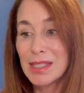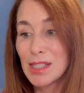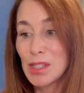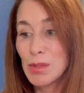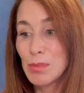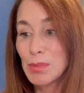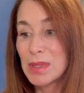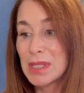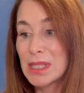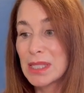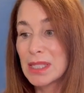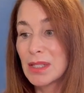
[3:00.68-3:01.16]

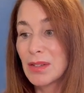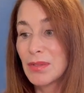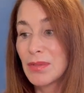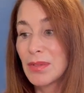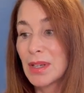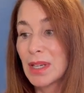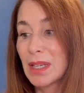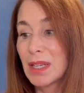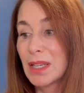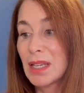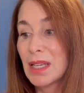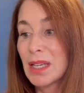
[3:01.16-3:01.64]

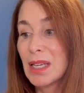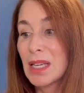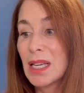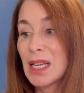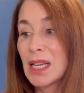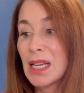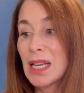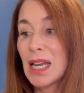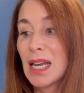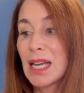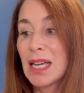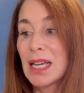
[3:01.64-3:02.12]
specific,
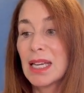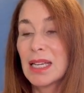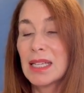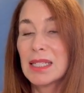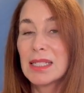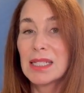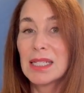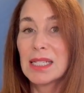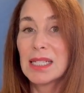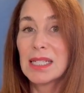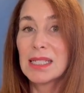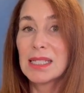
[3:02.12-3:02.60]

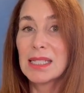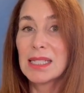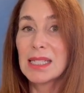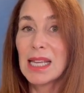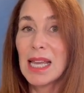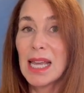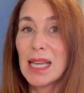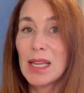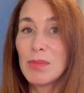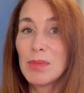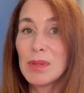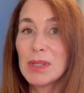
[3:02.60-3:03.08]
and it's
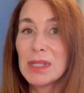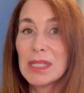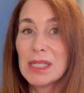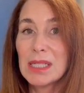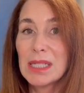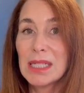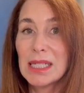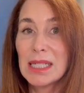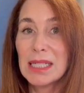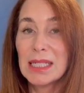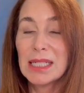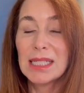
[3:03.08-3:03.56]
able to
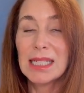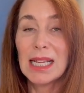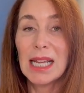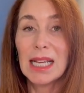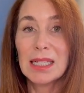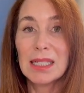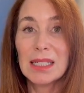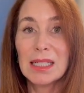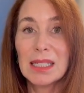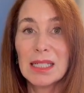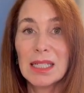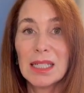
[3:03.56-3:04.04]

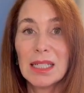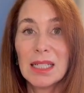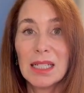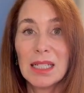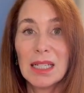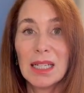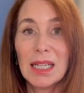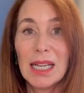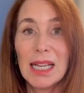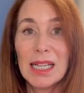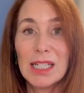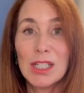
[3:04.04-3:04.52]
detect
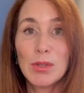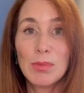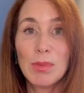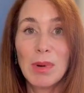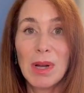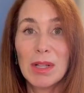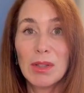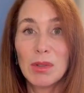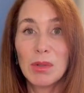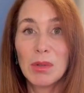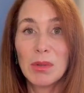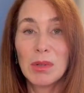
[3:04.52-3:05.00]
H.
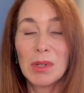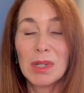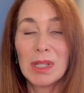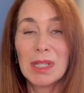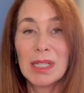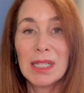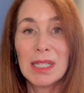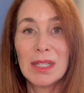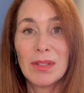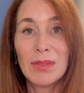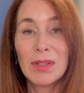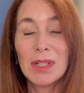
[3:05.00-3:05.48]

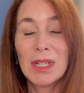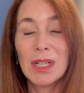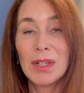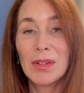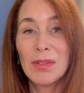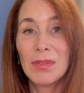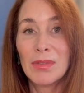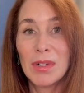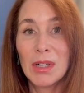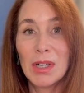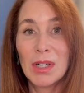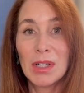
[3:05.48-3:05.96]
pylori even at a
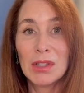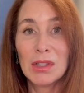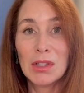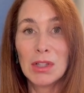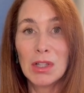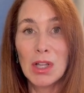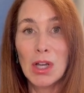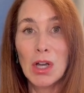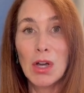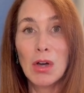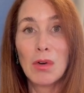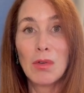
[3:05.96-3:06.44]
very
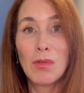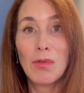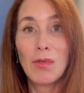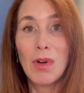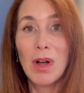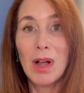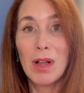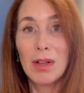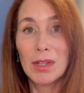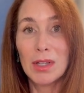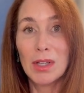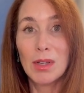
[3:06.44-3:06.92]
low
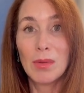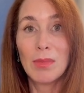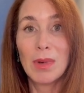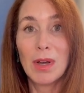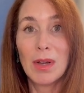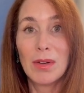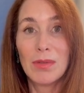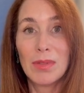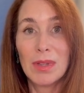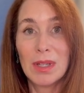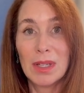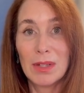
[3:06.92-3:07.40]
volume
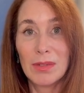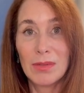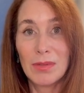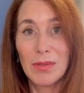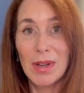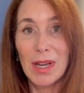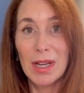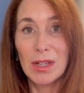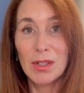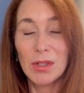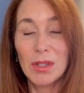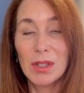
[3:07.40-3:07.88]
of the
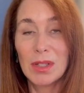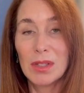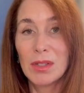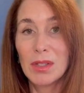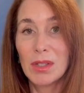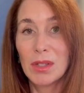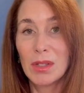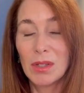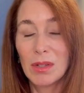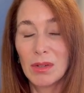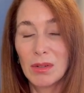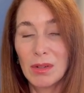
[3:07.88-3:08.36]
infection.
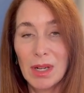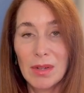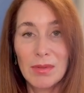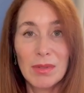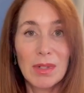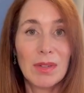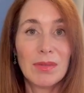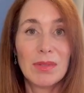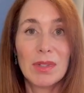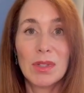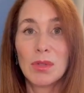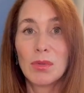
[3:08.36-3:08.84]
So you don't have
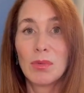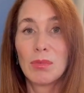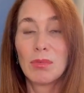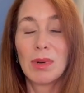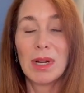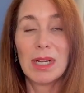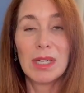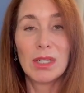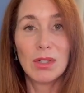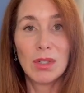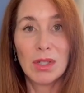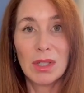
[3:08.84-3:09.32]
to have this
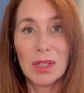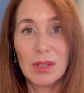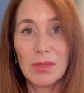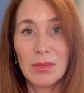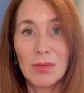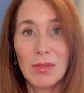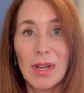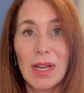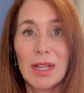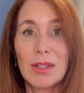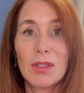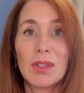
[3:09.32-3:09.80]
raging
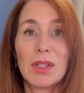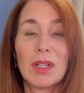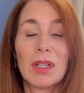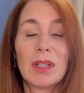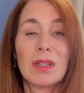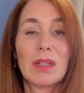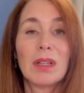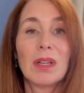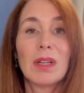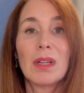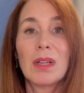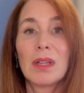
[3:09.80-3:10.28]

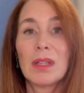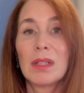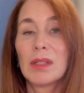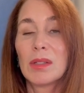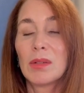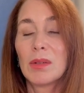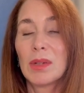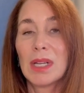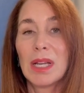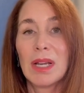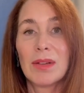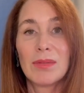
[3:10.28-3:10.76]
infection.
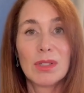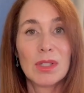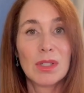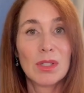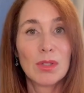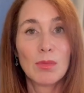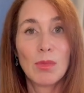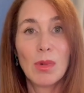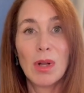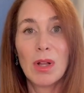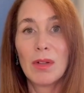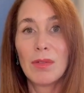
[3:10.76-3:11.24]
You can have a
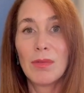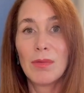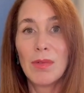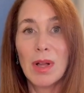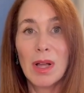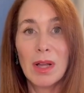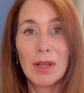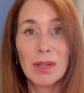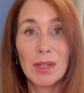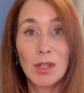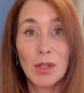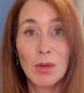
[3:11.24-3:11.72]
small
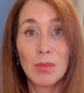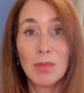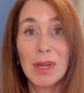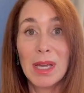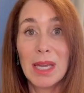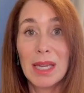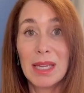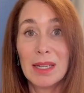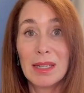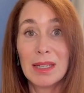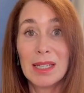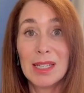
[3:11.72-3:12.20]
volume
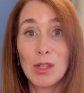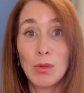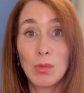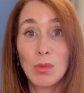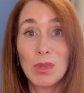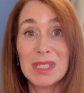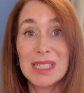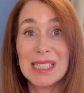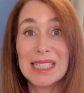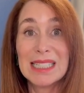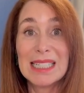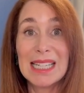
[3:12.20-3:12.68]
and it
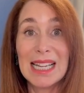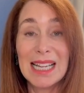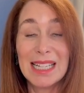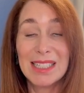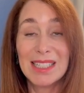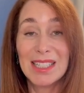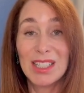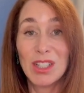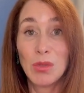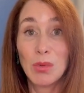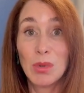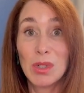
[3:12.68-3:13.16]
will
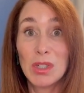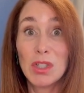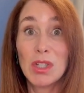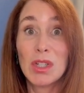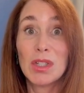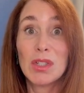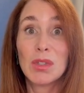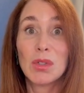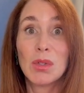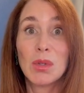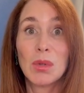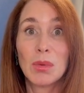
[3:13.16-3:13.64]
detect it, which
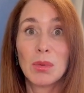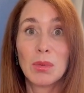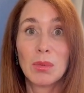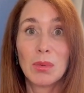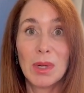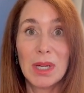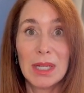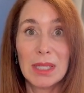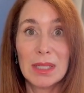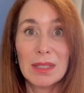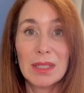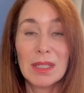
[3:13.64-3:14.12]
is
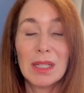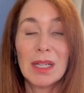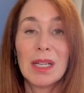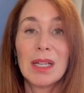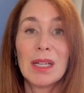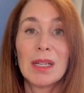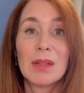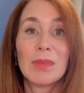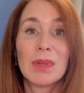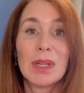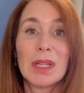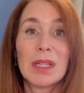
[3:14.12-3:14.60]
great
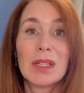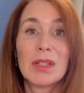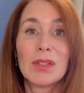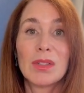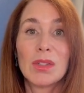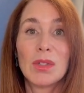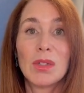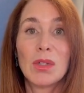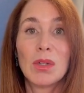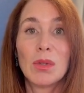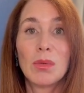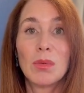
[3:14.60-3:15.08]

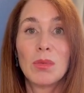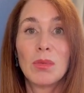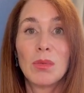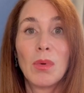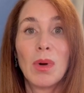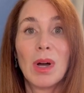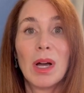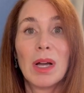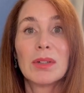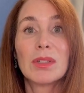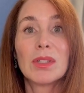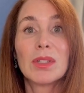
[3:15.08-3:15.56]
because you
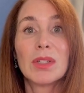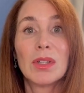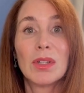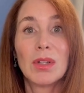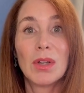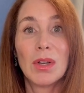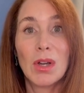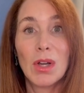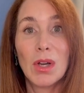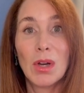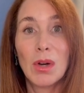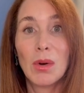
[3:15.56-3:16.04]
want to
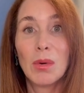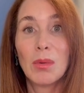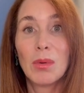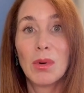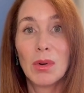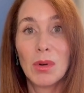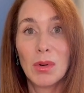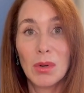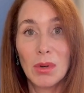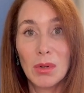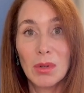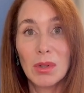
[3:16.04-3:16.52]
know
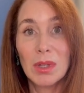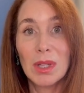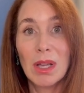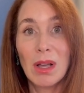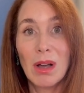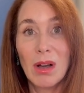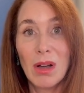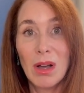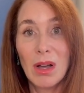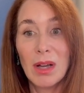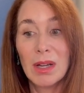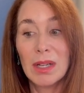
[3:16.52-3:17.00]
early
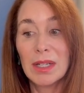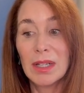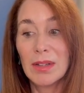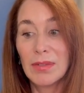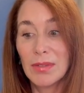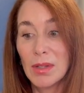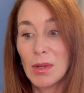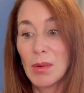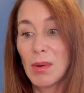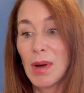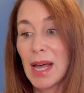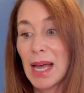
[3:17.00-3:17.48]
on
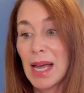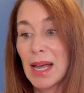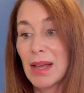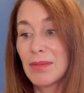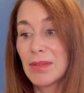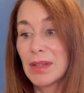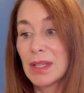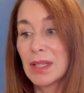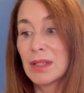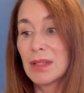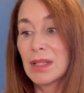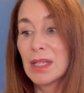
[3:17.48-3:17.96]
if you
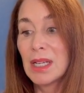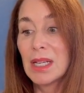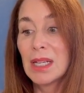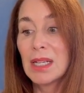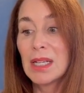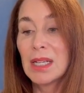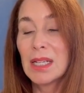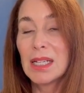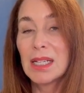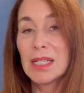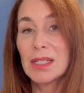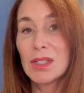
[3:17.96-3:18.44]
have it.
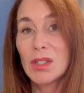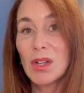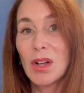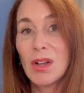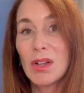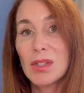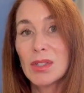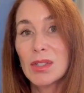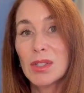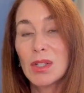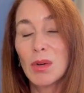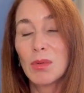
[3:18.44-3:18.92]
It's
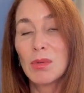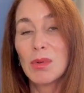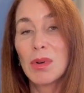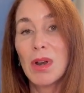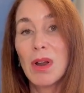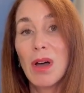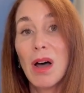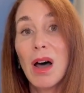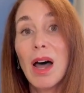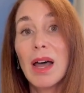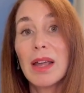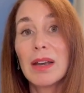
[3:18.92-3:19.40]
also
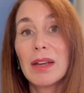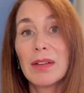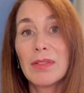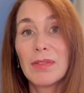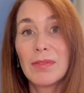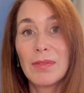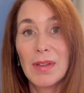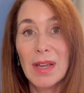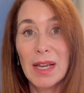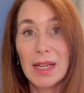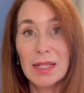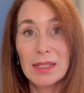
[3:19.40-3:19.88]
not
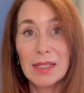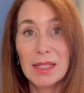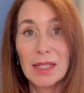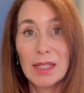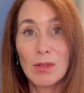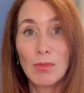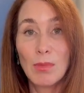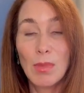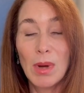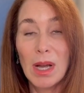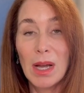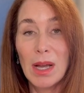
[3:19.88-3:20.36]

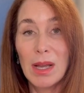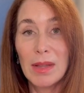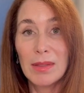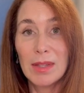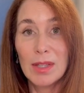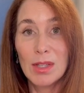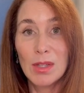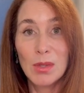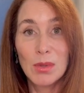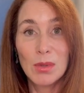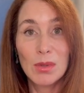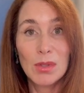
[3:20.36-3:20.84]
affected by the
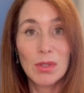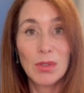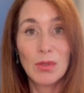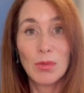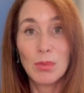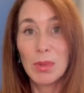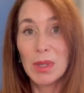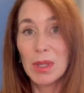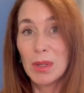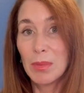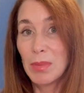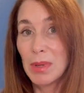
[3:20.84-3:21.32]
use
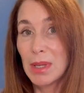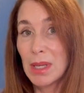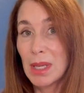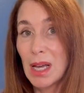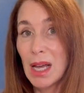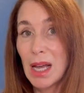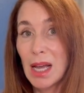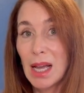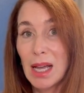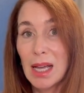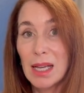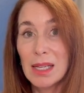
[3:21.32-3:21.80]
of
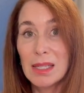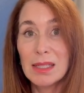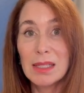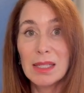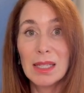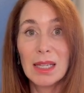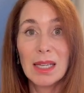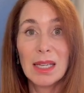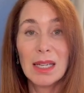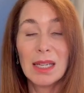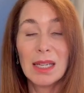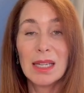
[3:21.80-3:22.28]
PPIs,
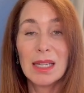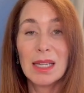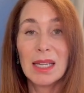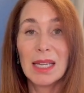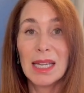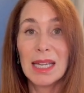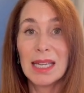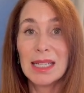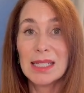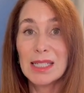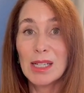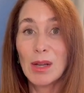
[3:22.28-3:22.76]

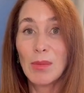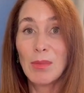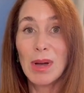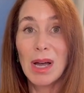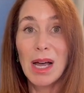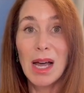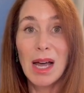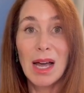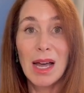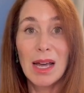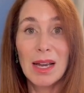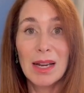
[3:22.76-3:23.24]

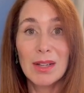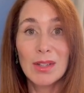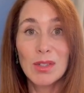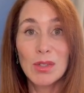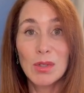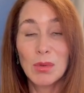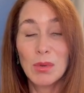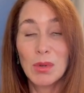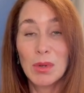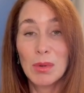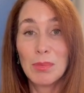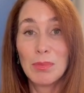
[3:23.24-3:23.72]
antibiotics,
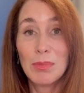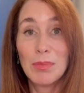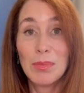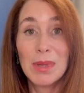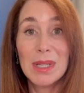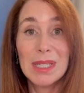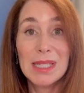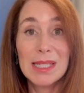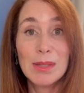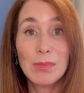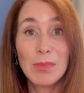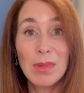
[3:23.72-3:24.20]
or
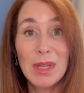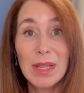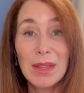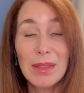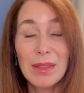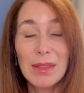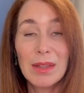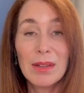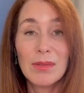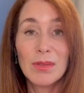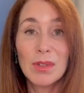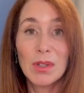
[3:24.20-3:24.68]

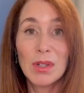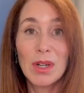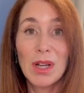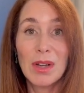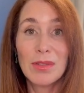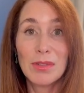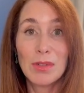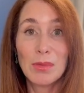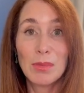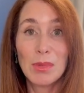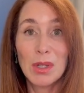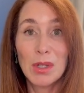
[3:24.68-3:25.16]
bismuth. If you're
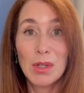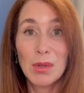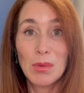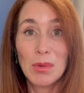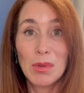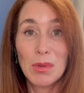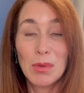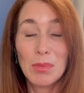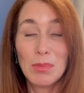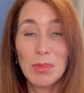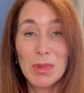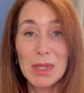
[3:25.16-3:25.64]
not familiar
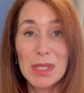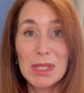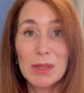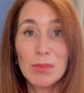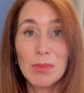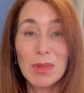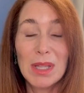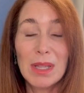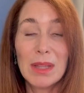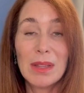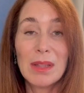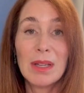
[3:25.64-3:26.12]
with
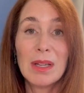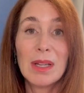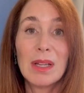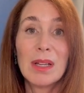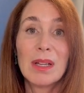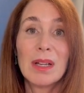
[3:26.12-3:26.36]
bismuth,